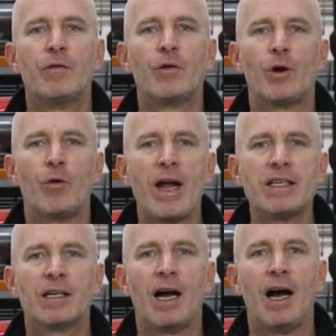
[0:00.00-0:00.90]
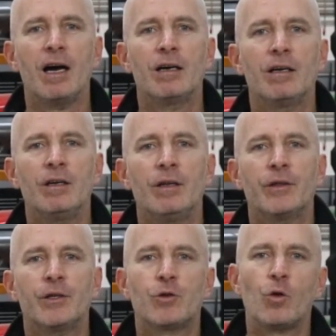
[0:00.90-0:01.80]
For a race car,
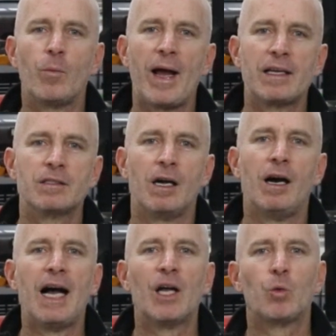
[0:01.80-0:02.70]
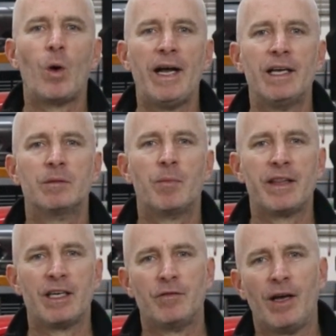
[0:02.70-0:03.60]
the drawbacks are outweighed by
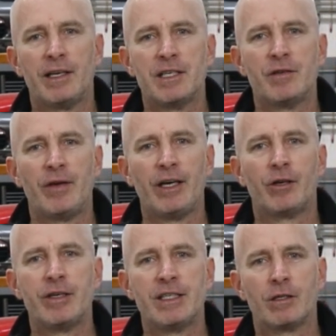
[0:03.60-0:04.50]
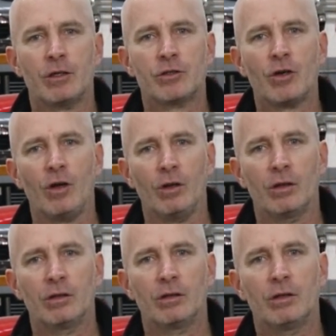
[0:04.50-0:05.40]
the advantage of increased control.
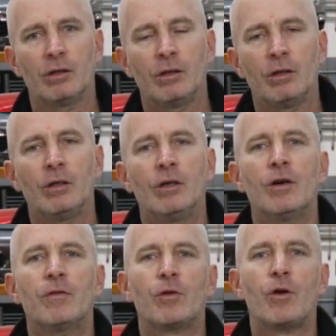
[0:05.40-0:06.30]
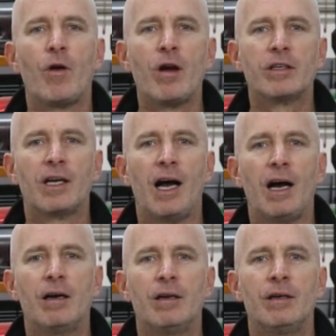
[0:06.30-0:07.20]
For a road
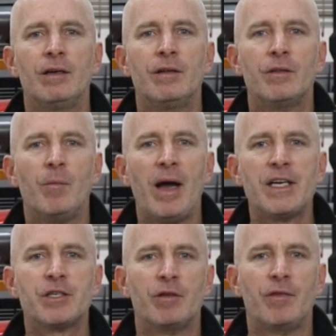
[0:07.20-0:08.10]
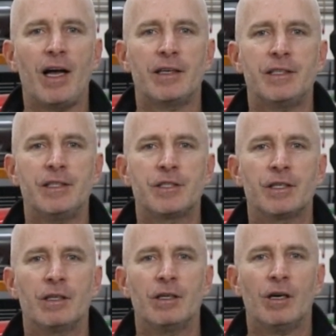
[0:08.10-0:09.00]
car, the major advantage
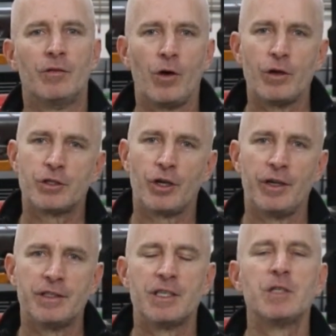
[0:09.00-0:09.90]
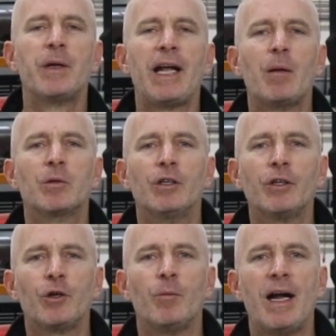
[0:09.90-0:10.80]
of rose joints is being able to
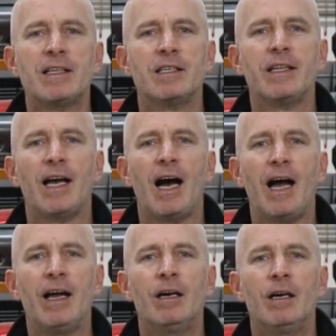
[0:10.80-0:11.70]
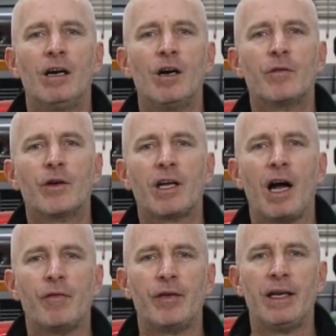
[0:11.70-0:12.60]
look your mates in the eye over a
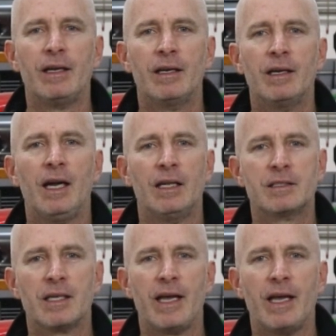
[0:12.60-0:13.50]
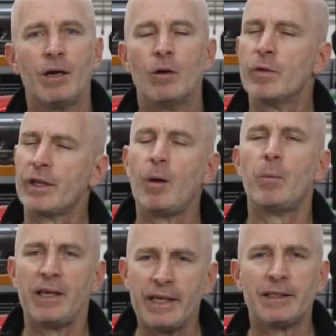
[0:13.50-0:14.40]
coffee and say, with a
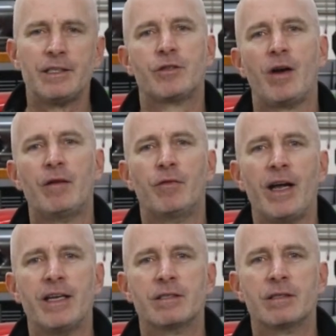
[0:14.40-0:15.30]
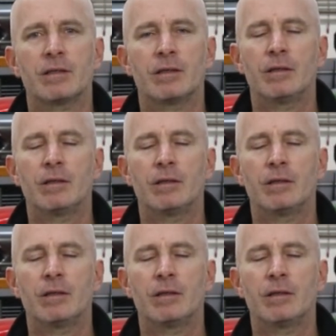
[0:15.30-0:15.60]
completely straight face,